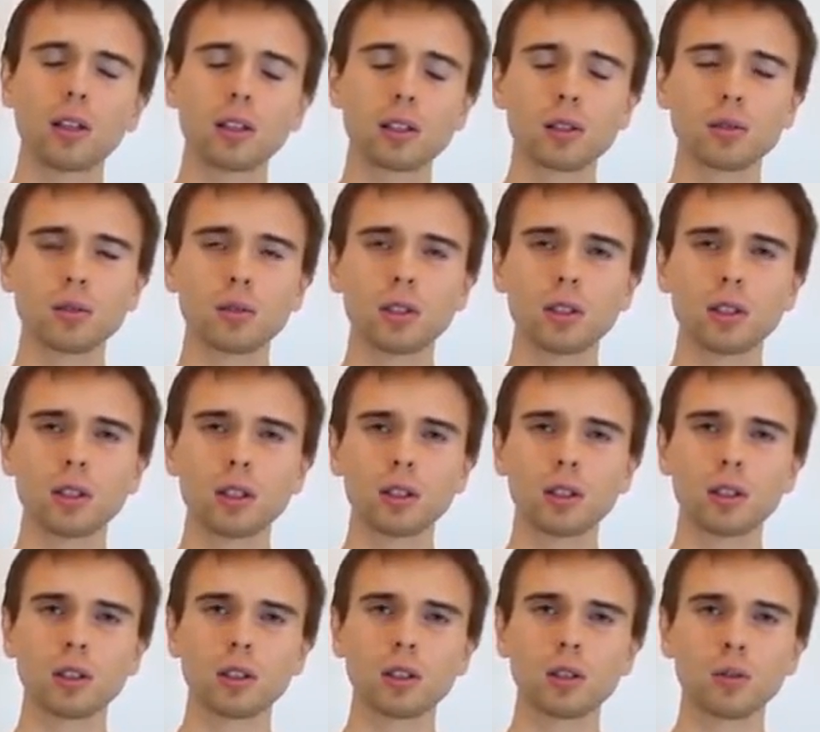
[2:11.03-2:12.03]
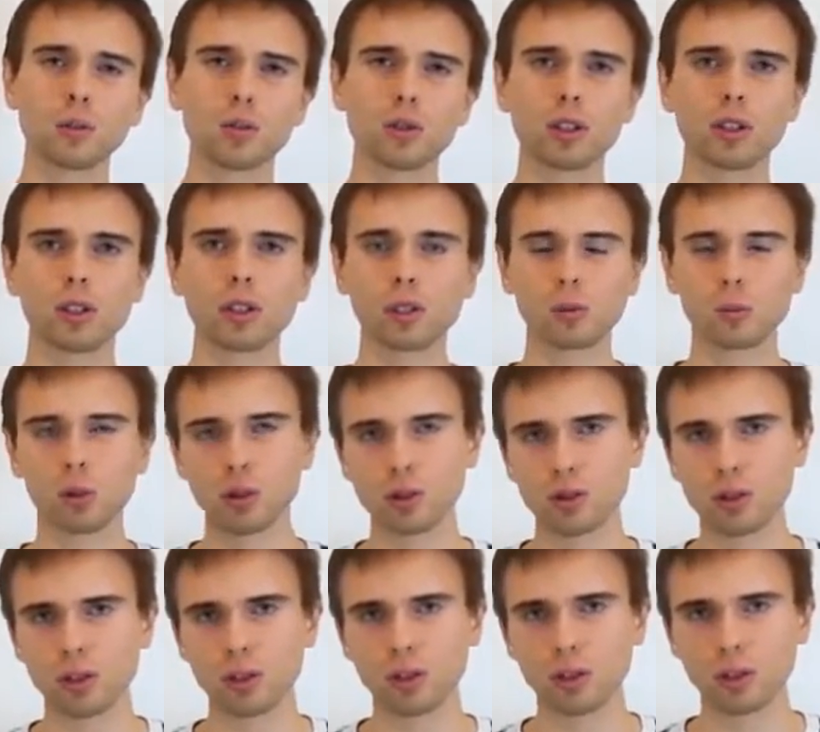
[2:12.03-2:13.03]
And if you cannot stand
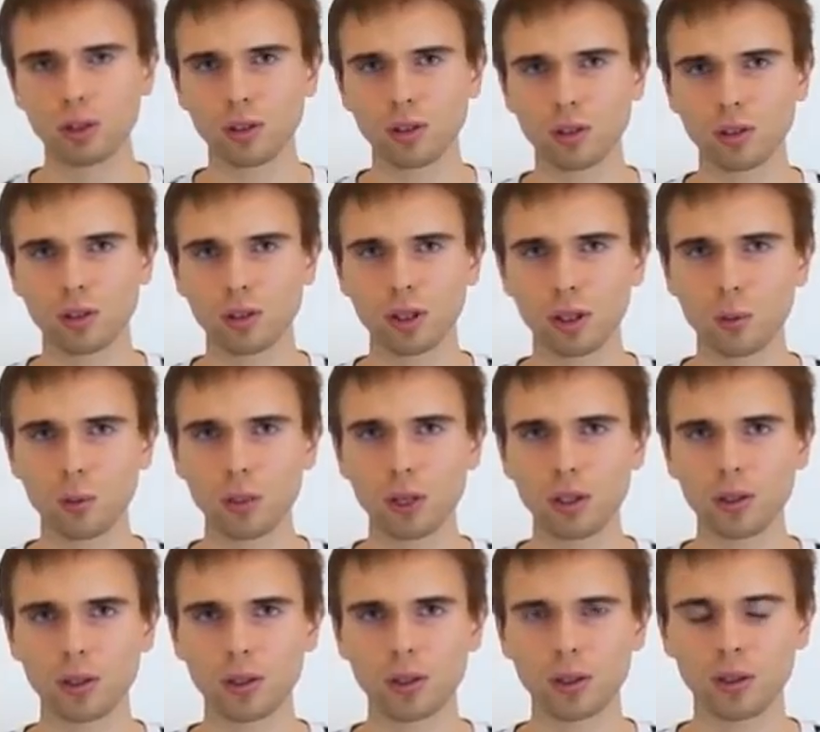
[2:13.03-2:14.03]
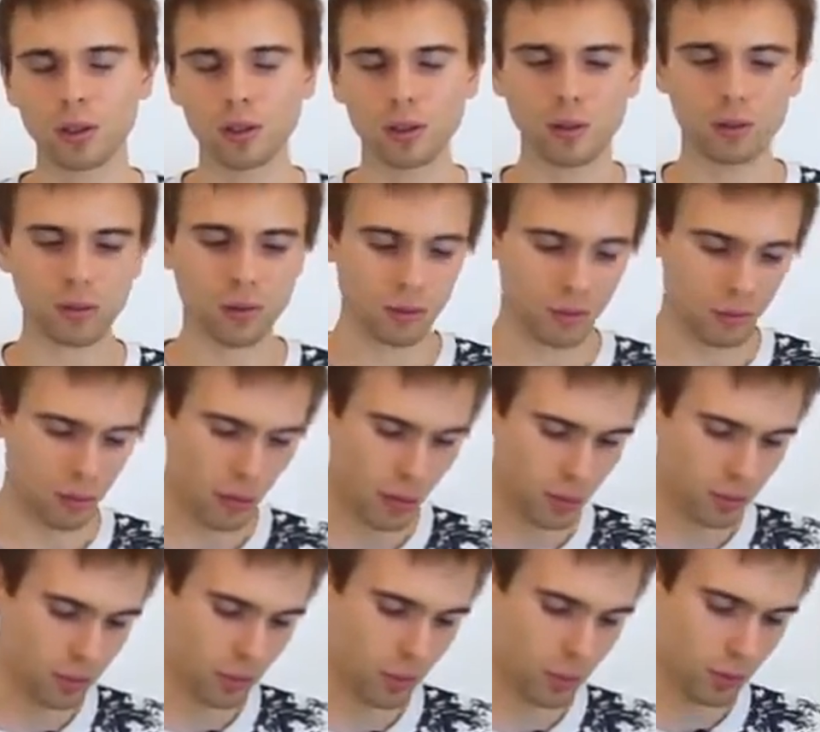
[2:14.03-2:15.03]
it any longer,
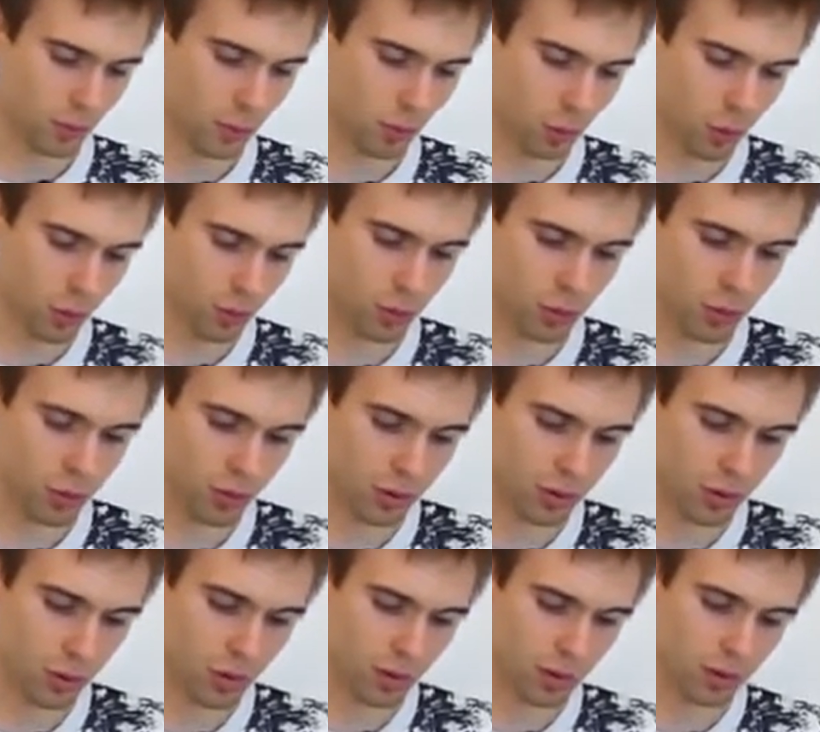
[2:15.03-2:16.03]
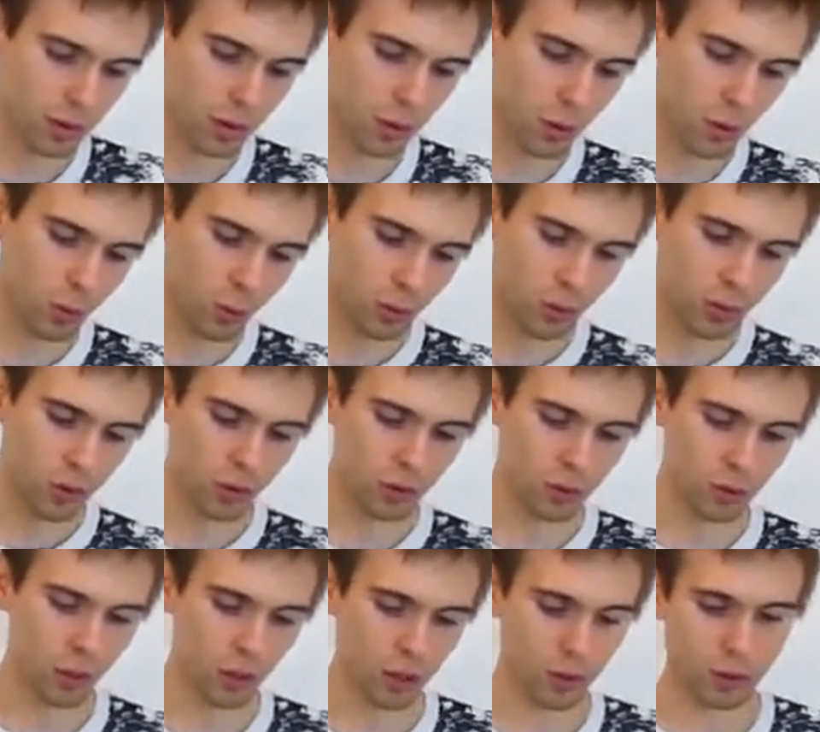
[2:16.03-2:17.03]
it will be better to lower
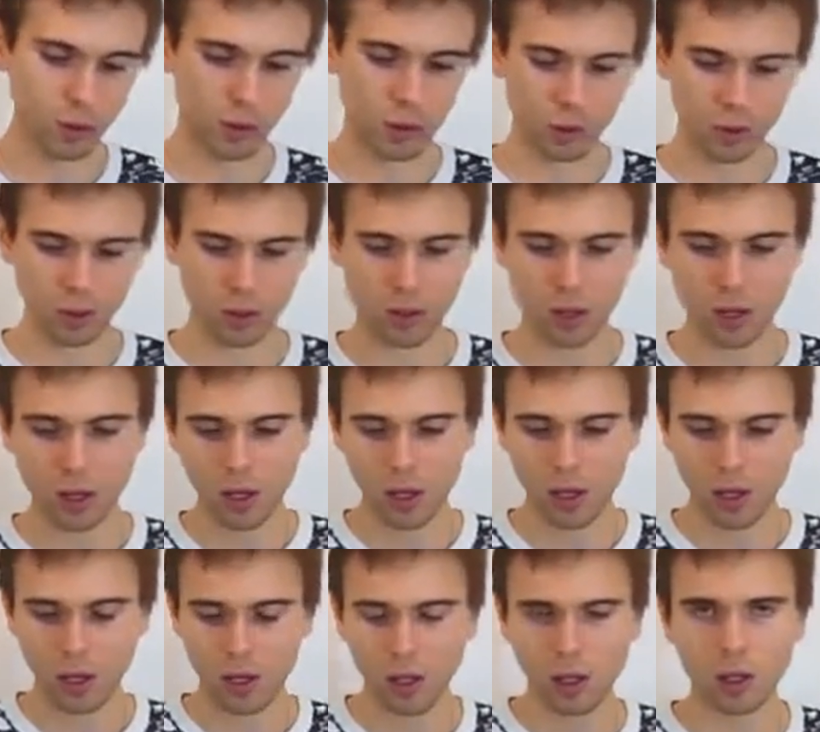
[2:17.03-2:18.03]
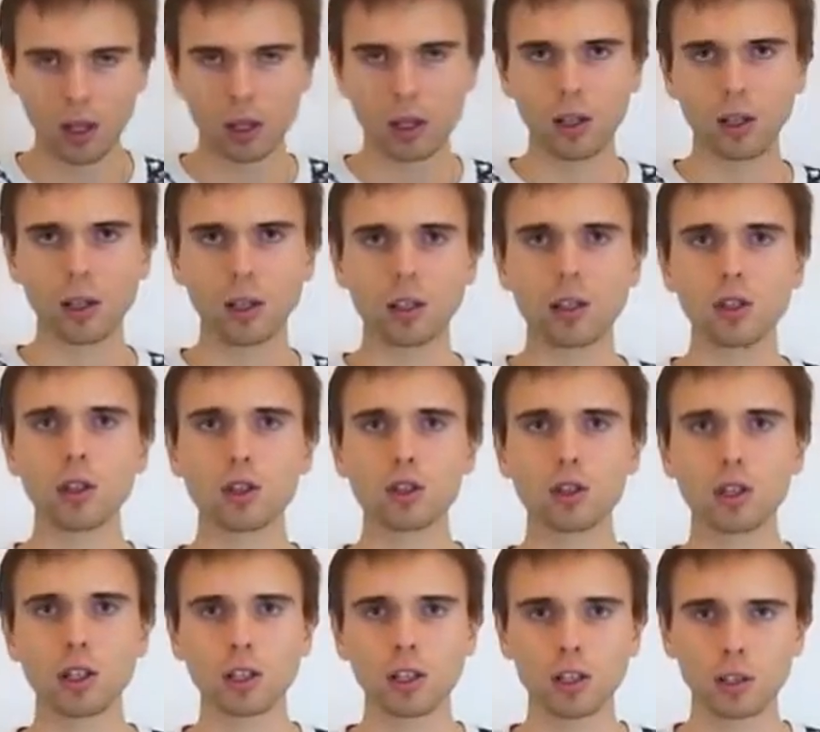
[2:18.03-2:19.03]
it forward like this. Or
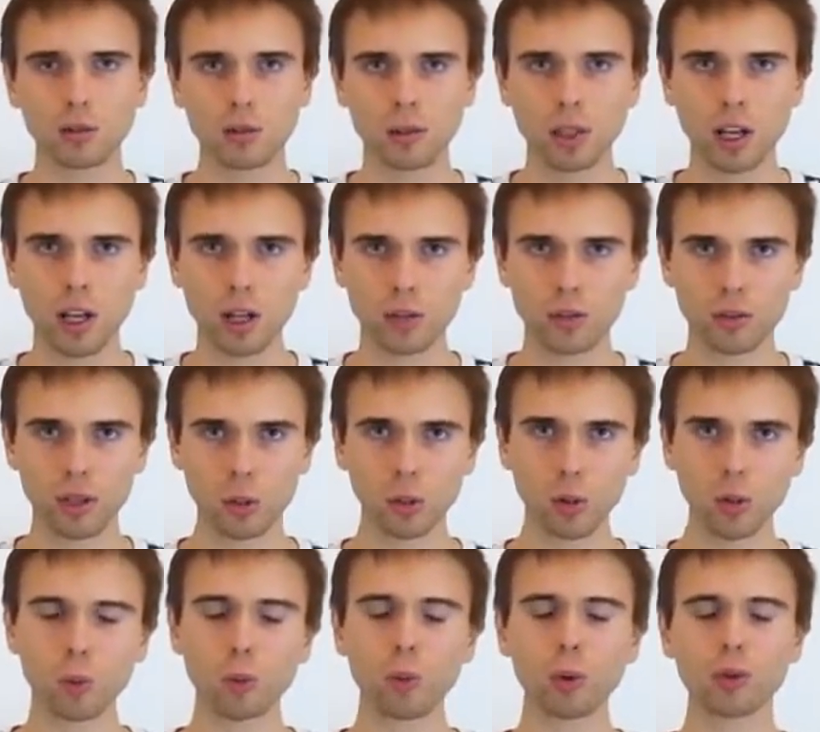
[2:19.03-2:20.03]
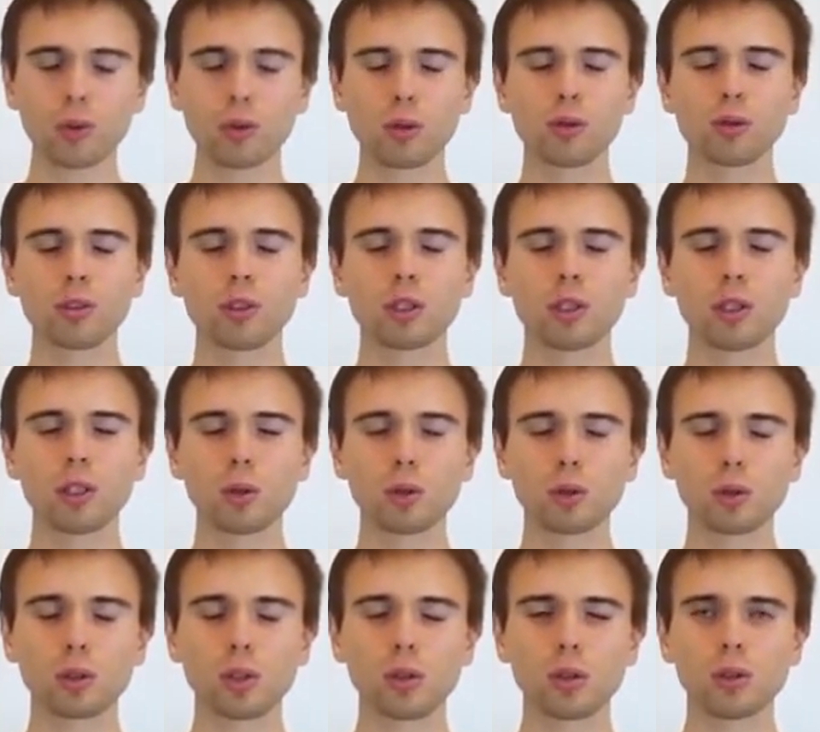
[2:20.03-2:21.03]
if you are even very tired in this
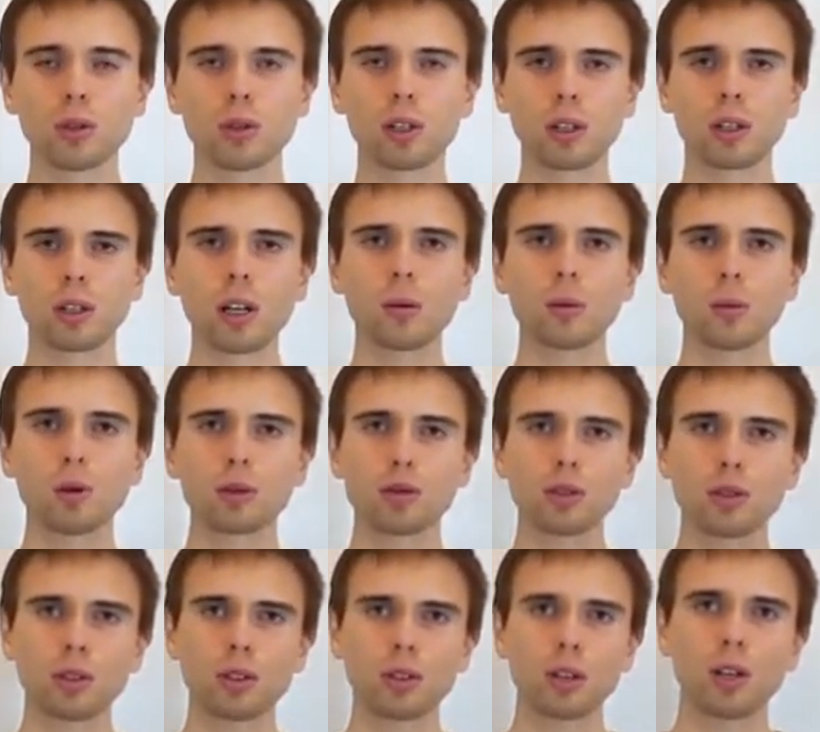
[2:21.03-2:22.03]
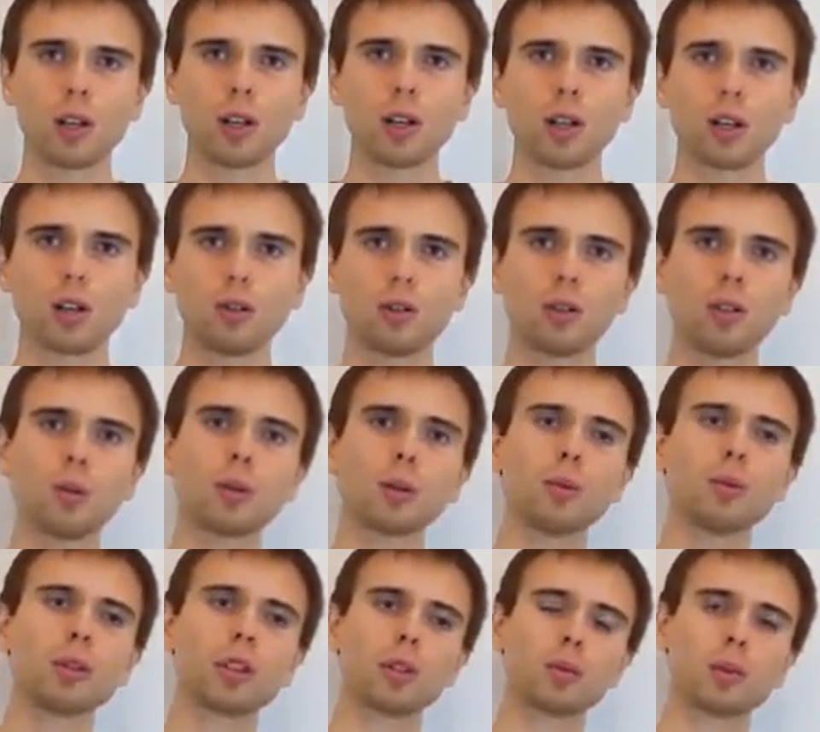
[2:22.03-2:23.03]
position, for example, you
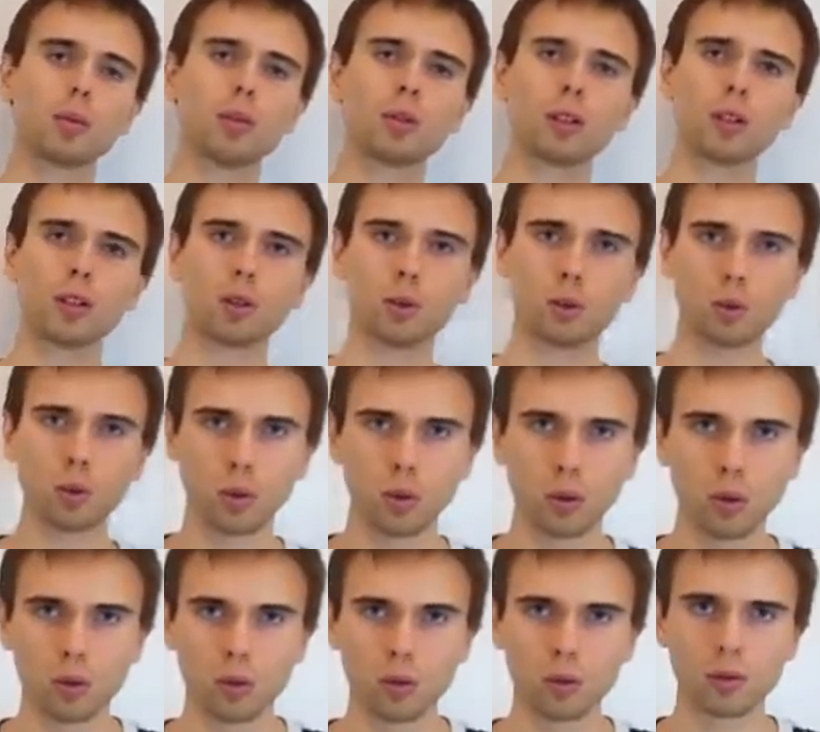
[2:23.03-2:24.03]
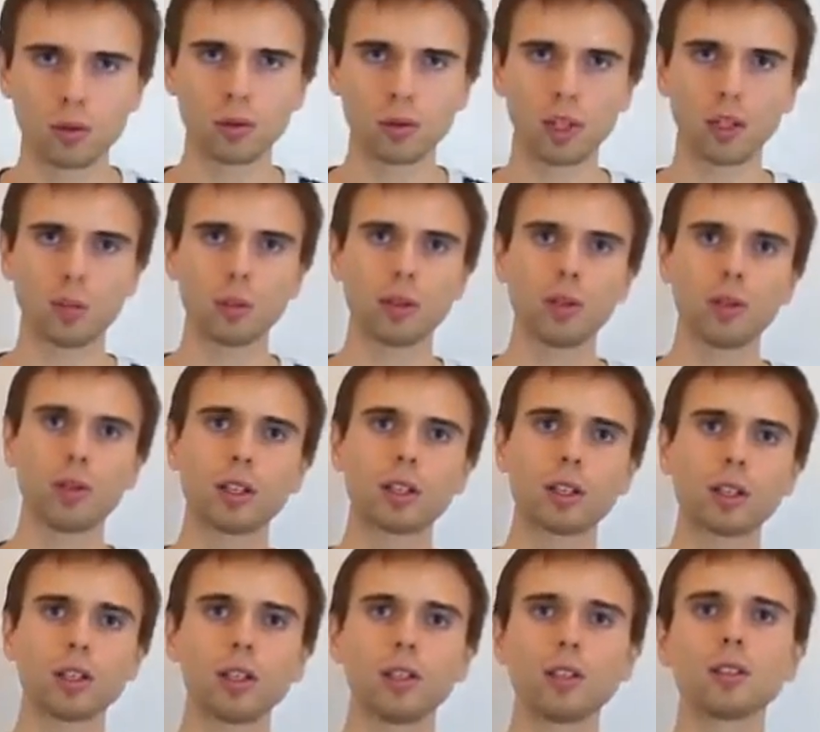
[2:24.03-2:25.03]
can straighten one leg or
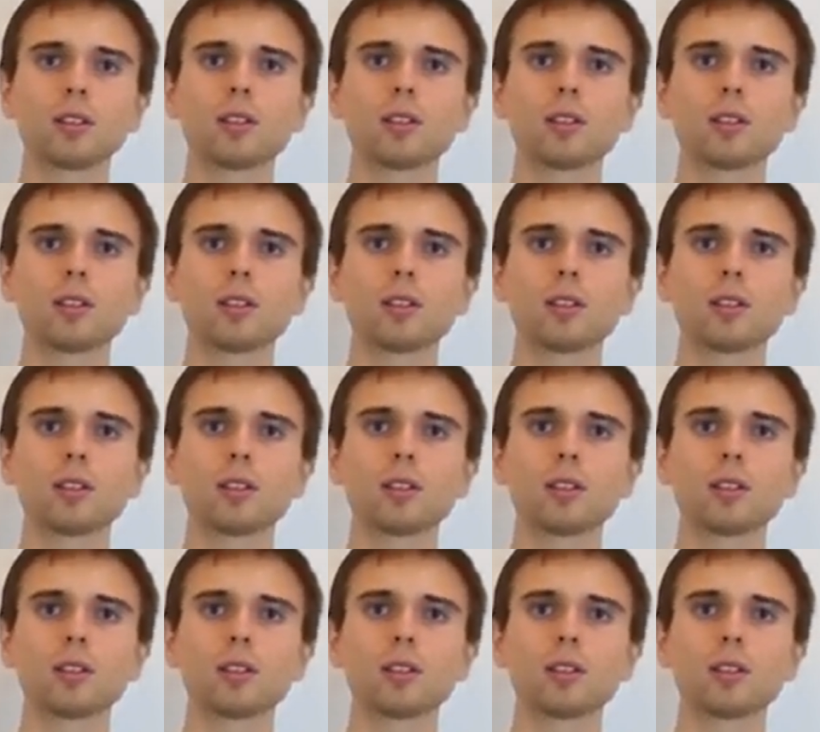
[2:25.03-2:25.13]
both.